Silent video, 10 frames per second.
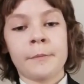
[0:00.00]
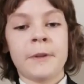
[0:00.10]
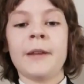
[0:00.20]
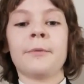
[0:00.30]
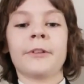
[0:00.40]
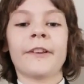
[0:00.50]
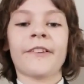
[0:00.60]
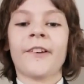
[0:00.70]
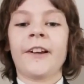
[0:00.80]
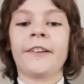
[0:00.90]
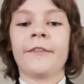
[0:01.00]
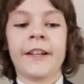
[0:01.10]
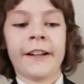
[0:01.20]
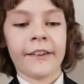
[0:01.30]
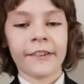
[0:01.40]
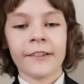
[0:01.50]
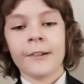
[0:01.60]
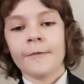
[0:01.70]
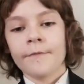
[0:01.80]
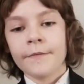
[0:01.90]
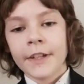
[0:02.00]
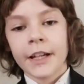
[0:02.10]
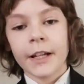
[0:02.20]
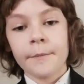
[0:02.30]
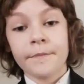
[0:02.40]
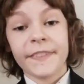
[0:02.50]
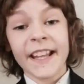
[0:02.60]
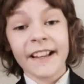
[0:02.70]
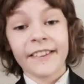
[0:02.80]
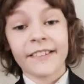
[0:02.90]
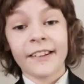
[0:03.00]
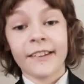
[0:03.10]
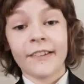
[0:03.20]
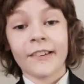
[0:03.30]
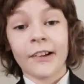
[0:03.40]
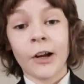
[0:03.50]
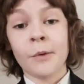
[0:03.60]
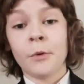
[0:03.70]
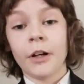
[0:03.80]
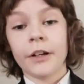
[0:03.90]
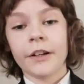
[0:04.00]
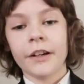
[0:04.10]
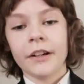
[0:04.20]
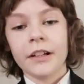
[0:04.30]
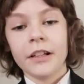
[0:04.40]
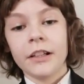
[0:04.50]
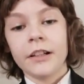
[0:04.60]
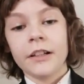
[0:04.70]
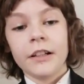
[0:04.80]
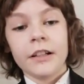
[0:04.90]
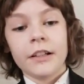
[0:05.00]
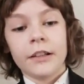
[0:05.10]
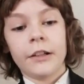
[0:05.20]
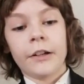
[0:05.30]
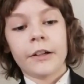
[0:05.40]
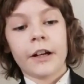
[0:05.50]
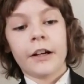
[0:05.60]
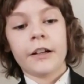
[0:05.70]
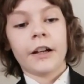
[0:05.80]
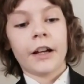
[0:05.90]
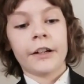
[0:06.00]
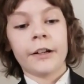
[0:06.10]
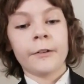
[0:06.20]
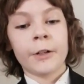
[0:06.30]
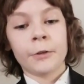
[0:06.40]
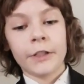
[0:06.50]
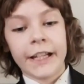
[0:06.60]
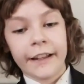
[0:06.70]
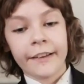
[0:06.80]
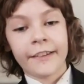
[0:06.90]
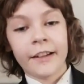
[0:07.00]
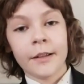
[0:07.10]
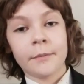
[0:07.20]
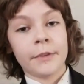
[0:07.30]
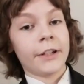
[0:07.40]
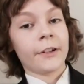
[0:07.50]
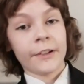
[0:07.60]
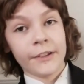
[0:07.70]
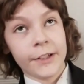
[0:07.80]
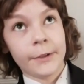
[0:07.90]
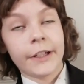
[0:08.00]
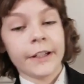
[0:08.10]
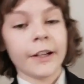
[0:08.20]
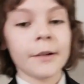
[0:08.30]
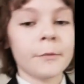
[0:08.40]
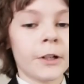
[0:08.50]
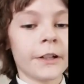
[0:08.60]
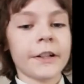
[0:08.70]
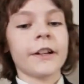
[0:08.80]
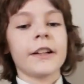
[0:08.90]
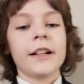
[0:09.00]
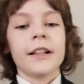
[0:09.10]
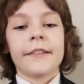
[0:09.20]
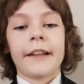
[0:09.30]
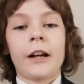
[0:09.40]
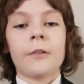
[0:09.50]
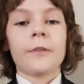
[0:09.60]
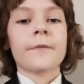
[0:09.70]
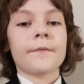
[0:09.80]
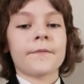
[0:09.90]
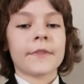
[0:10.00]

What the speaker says: the people side of things. Next is homework. Look, I know you all hate it, but you gotta do it. Homework. Now,